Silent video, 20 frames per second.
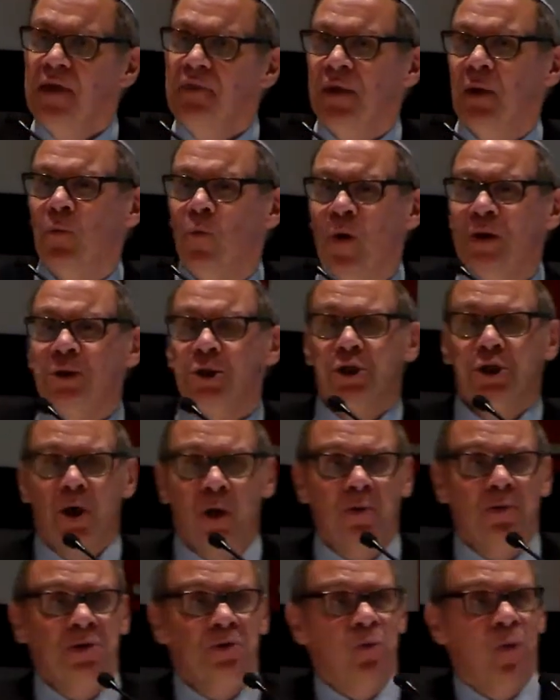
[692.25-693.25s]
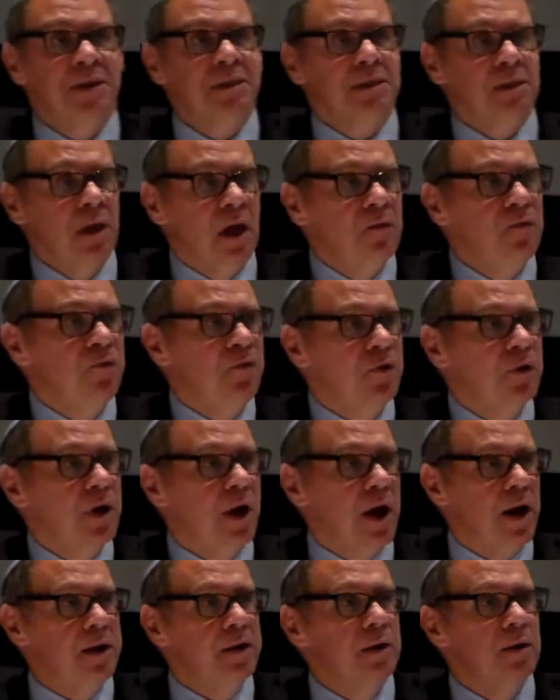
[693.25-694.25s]
That one shows one's love for
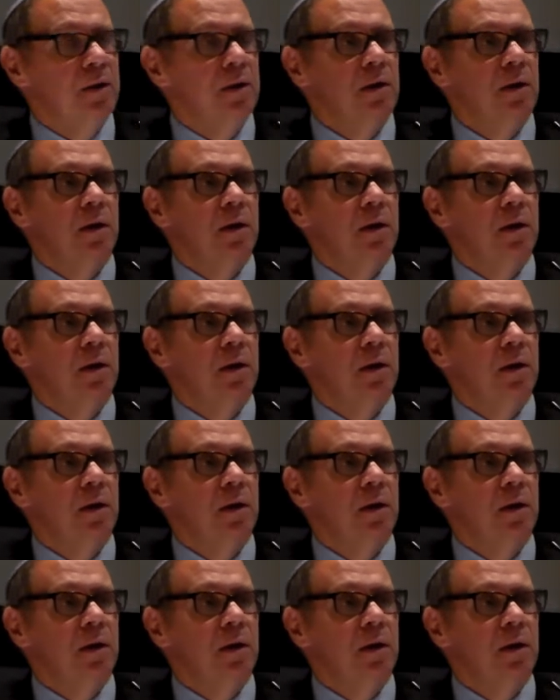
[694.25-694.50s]
God